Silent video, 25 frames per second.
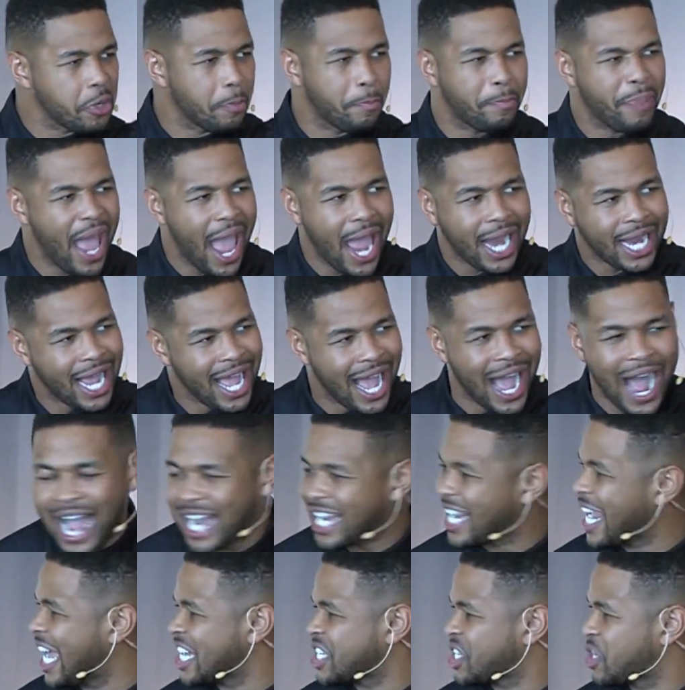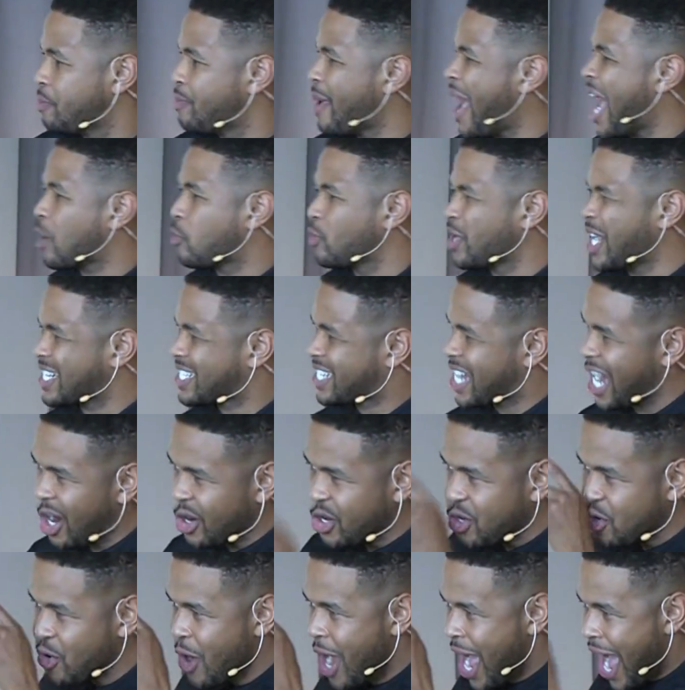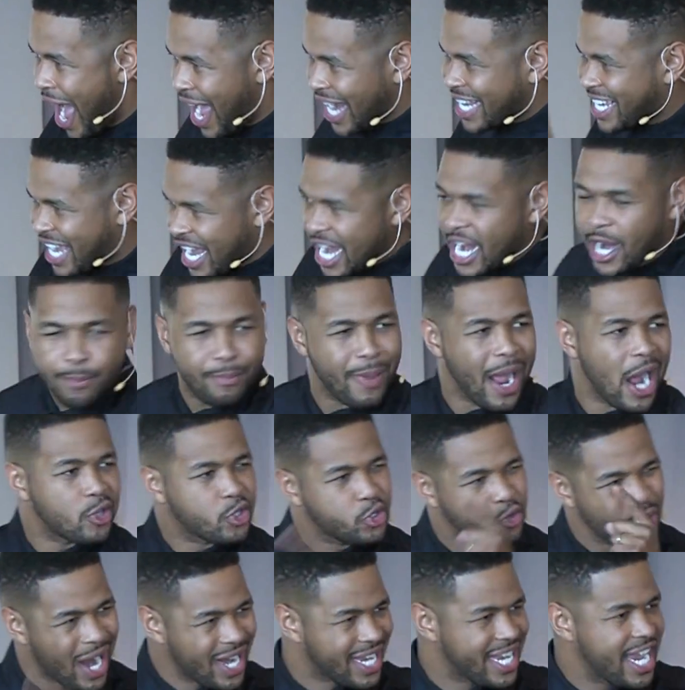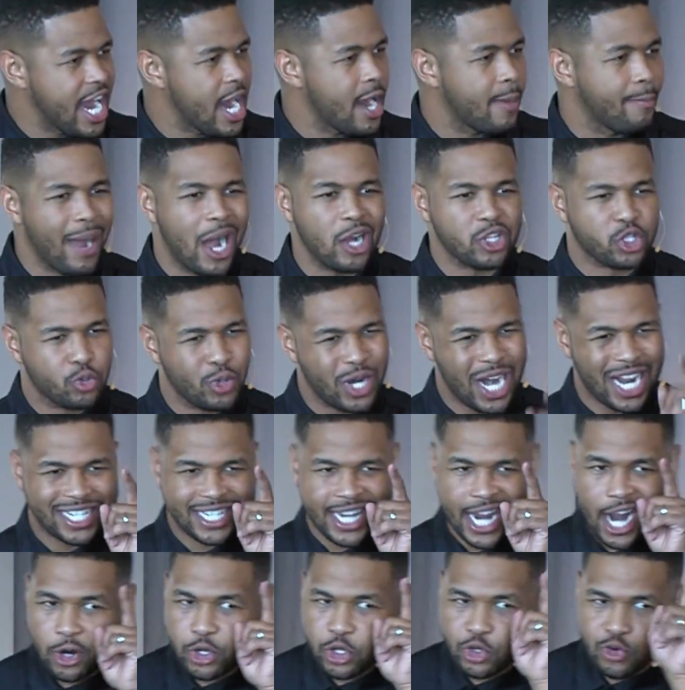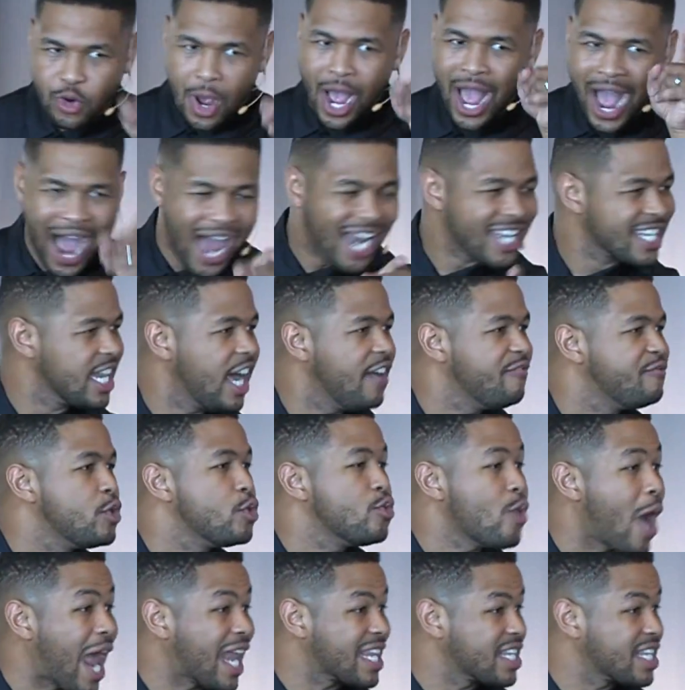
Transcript: your back, I got your back. When I tell you I care about you, I care about you. When I tell you I love you, I